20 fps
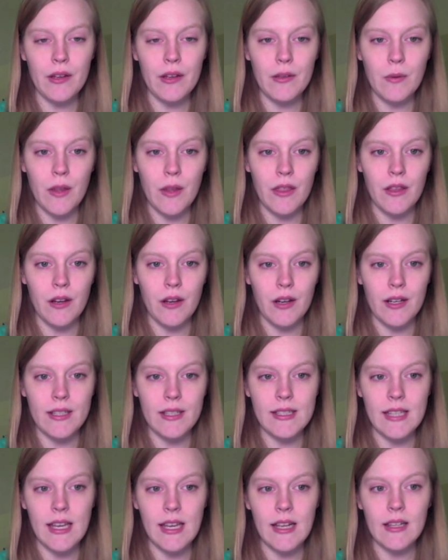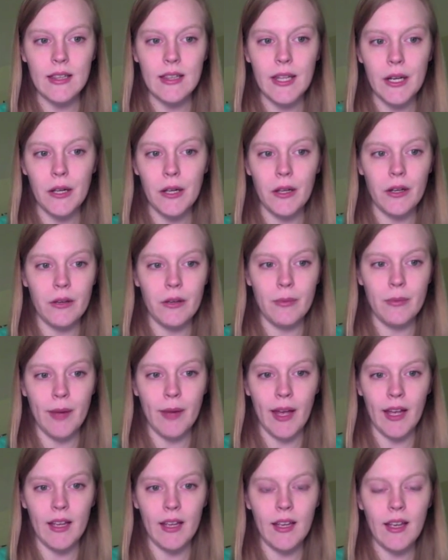whether it's like little or
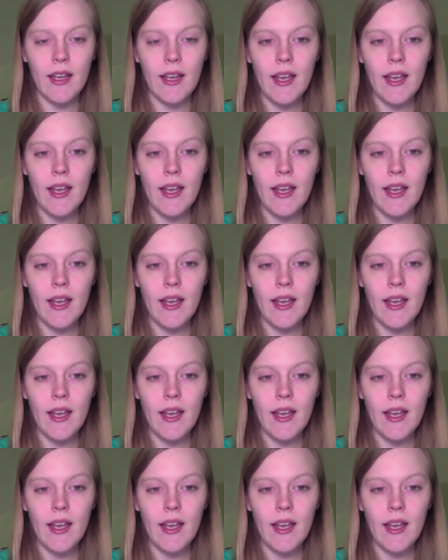big,